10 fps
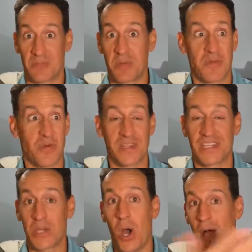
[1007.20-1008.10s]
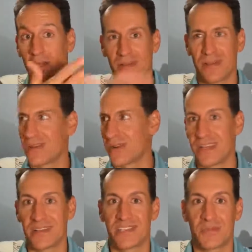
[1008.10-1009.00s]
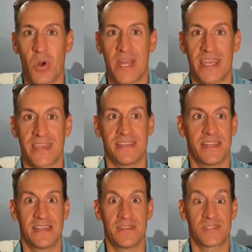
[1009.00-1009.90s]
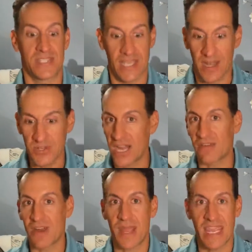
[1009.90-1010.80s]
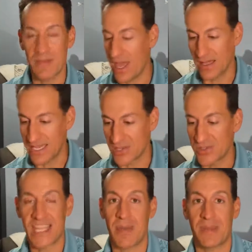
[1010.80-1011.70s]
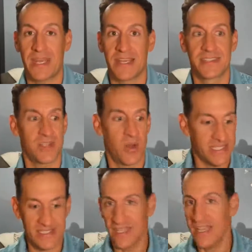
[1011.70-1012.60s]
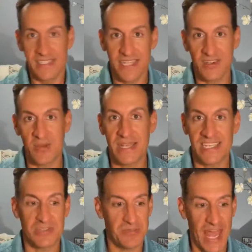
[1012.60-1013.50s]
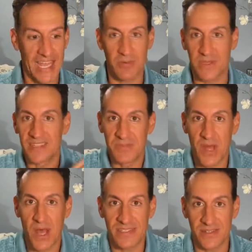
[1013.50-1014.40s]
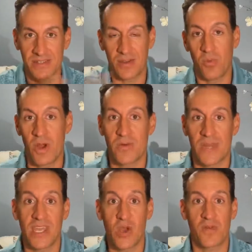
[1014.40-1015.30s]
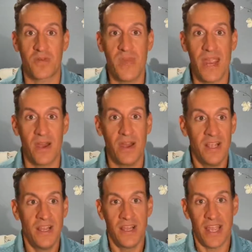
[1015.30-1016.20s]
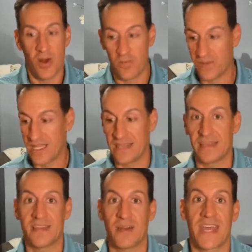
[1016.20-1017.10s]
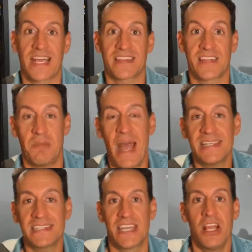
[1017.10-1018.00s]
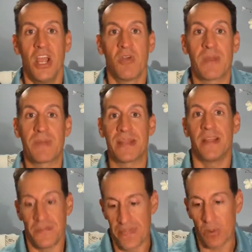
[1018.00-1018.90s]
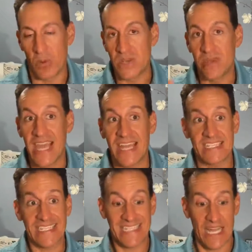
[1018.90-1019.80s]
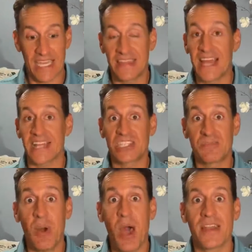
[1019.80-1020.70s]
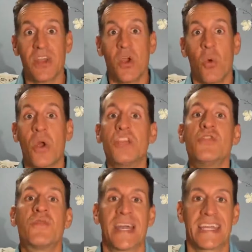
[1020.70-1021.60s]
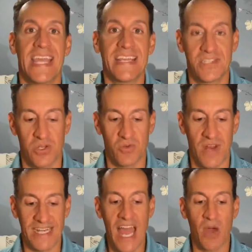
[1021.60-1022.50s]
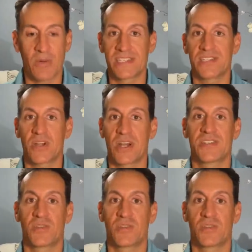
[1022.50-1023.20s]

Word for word: before this call or a little earlier this morning and, and it was just like i'm trying to write my email and here's what's happening and so I s- sent her a message back with some thoughts on, on where they can go from there and hopefully you know that got them past it right but when you get stuck in that spot where you've got to get to right now is just starting to